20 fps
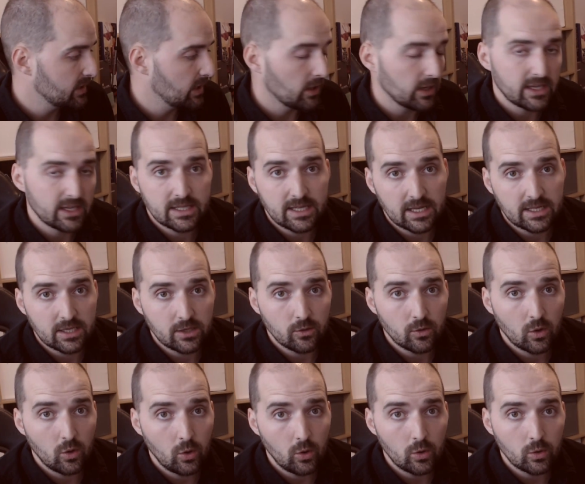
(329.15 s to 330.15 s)
like Assetto
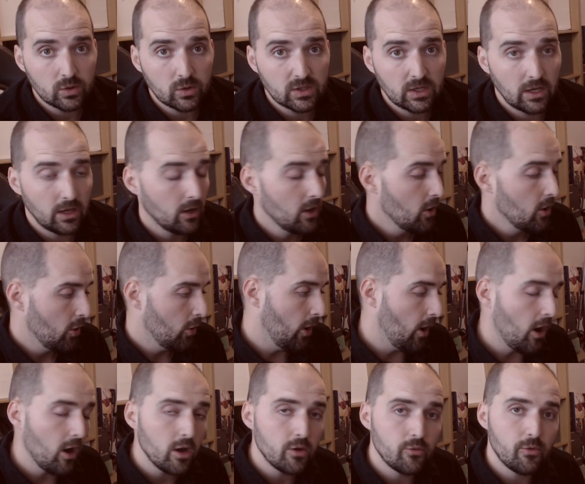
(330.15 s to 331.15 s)
Corsa or
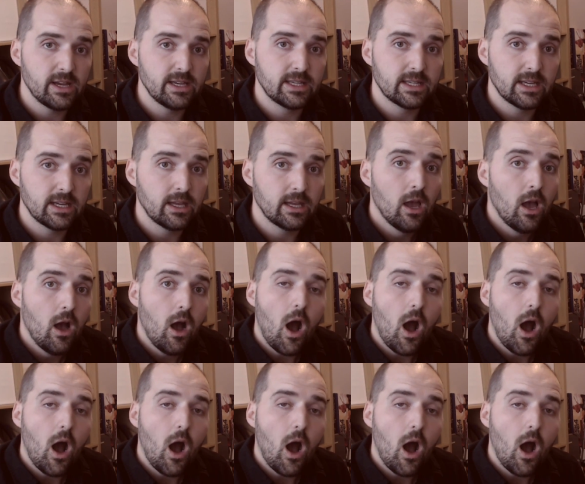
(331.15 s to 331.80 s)
iRacing,